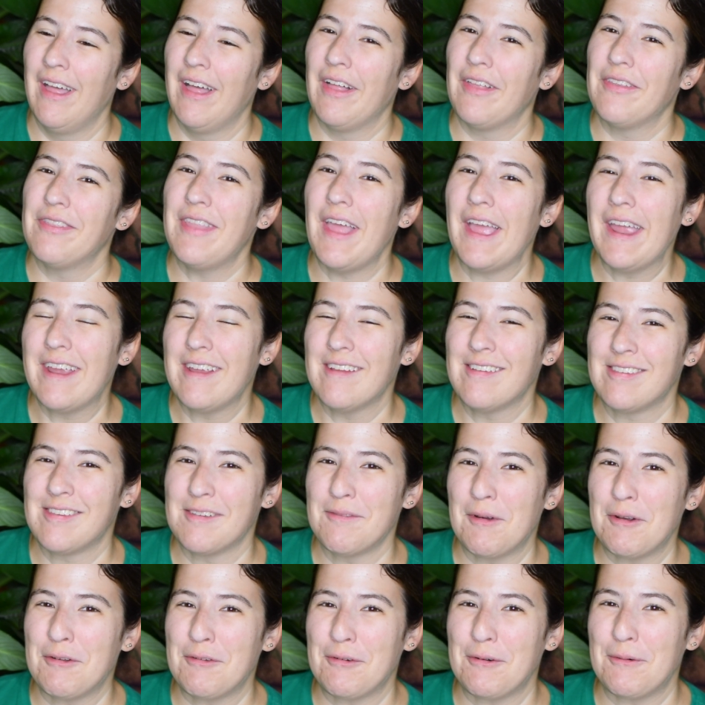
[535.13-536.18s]
Thank you so
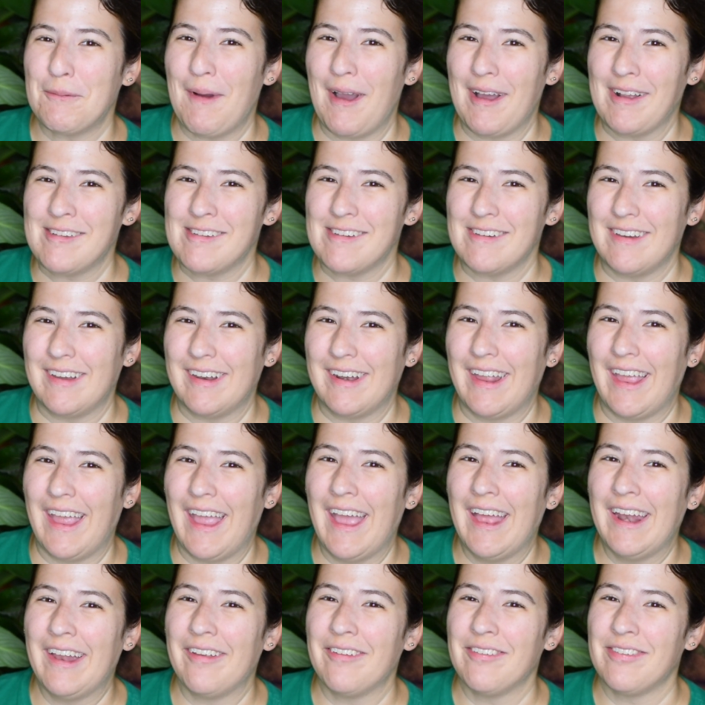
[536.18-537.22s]
much for watching,
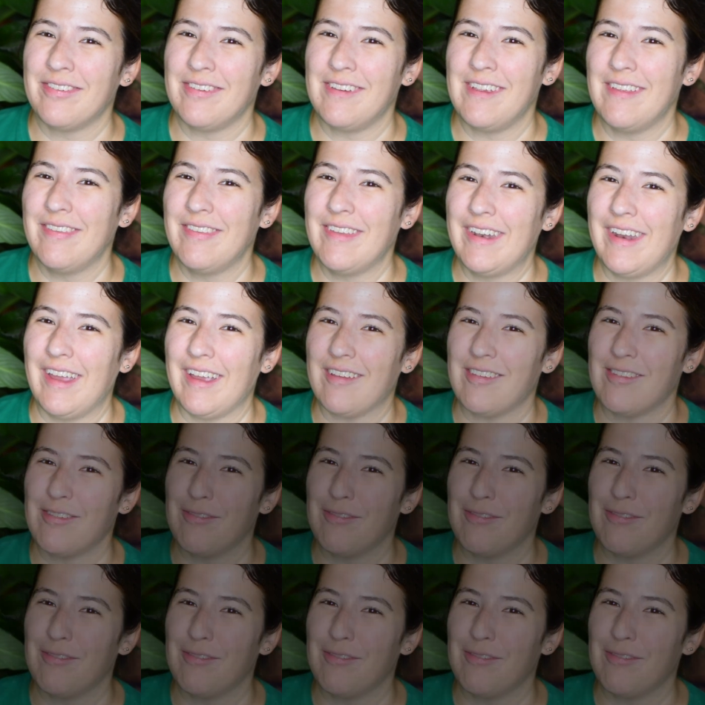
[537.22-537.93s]
and I'll see you in the next